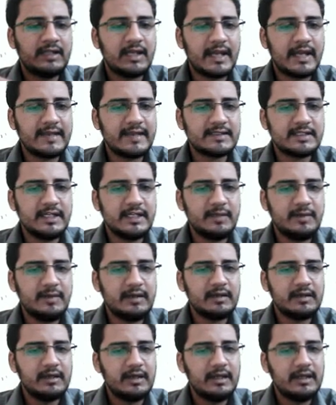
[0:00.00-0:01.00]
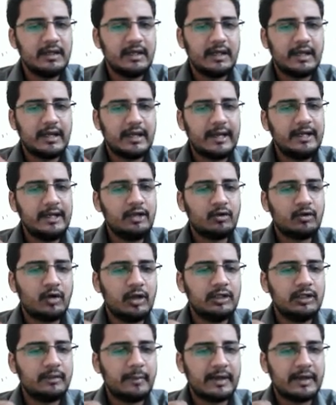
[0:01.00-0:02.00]
and you call the partitioning algorithm.
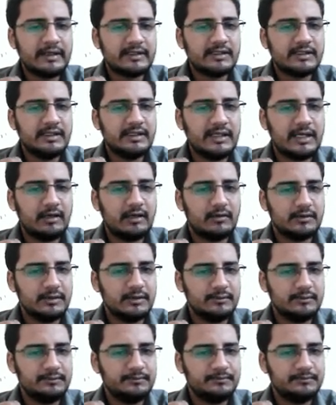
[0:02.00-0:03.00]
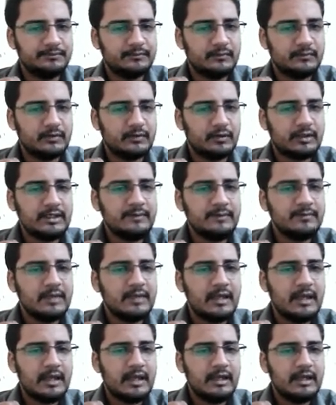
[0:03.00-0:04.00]
Okay, you assign it
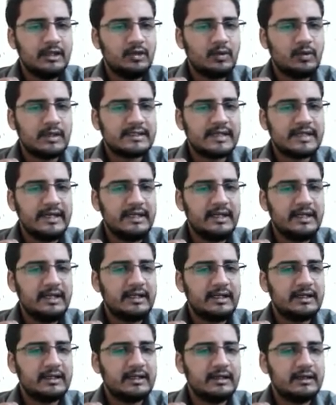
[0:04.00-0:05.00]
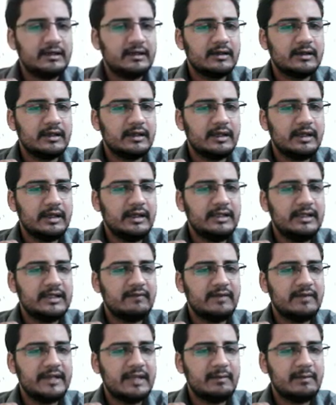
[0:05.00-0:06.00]
in the variable q,
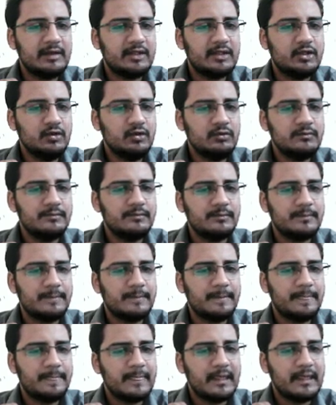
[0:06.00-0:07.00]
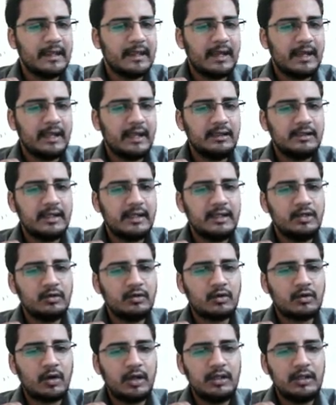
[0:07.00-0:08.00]
and then you call randomized
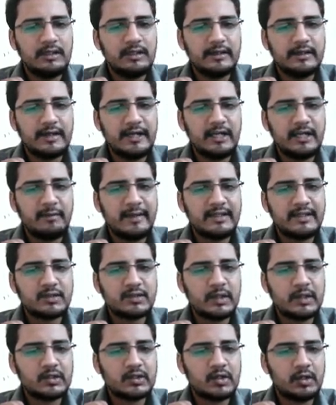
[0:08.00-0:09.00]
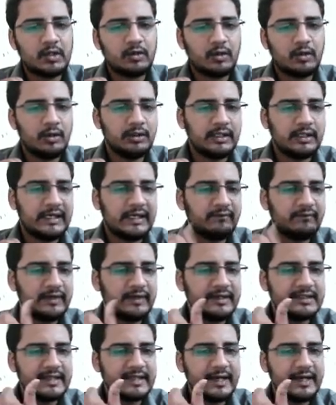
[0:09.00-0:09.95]
quicksort on the left hand side of the partition,